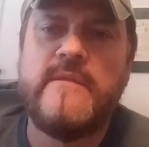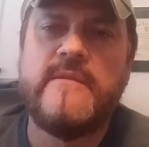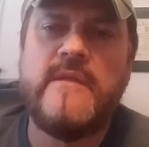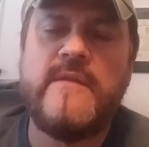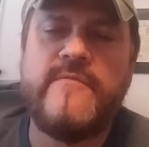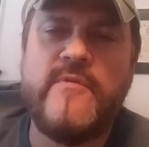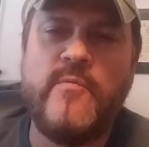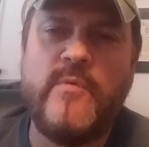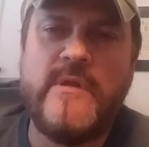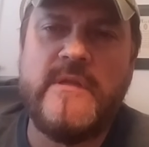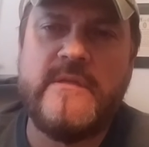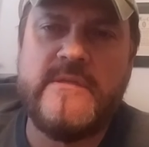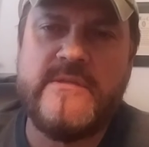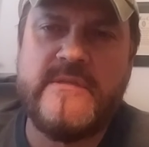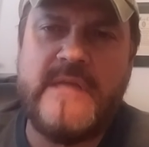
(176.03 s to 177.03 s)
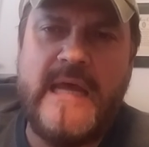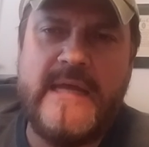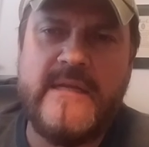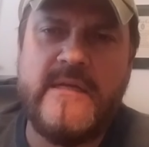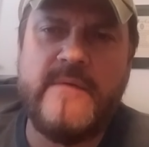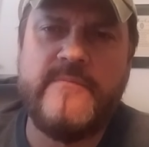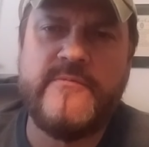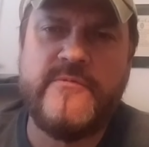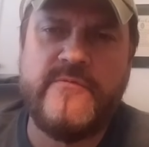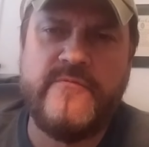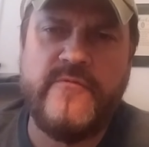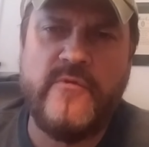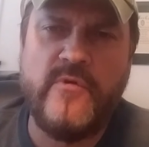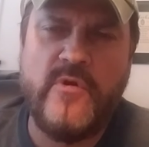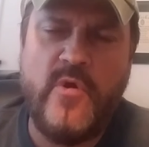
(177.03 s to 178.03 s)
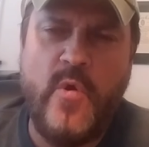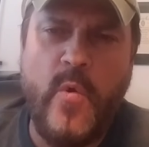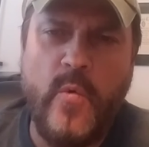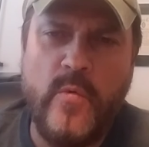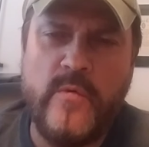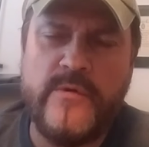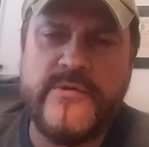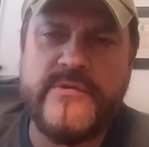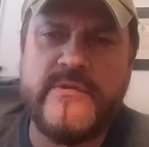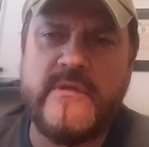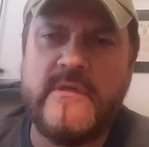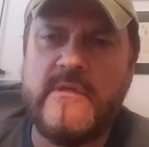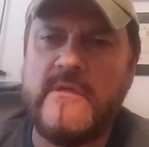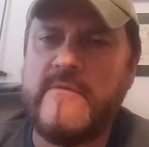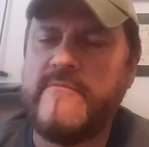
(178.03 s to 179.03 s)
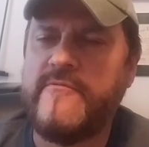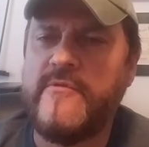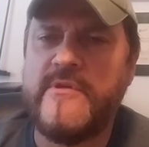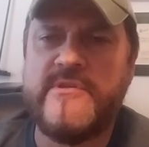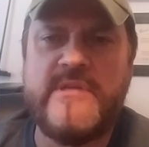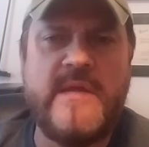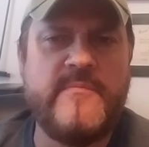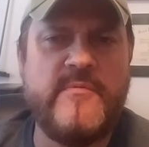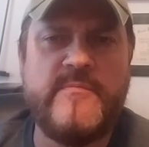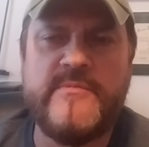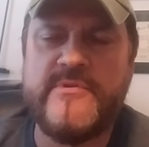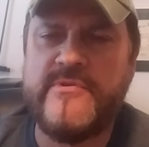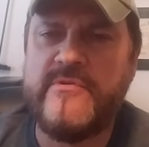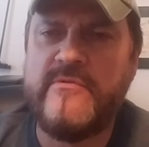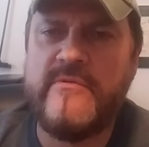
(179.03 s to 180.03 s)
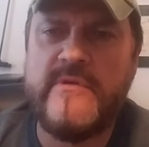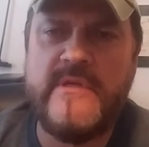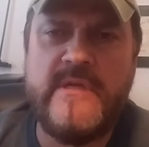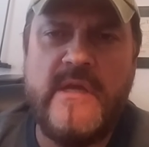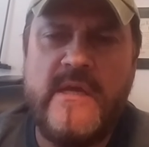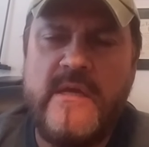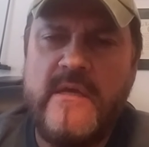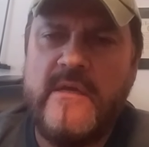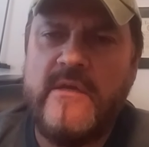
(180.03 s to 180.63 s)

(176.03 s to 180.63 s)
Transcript: that if you wanted to sign up for a course, uh, for example, Missouri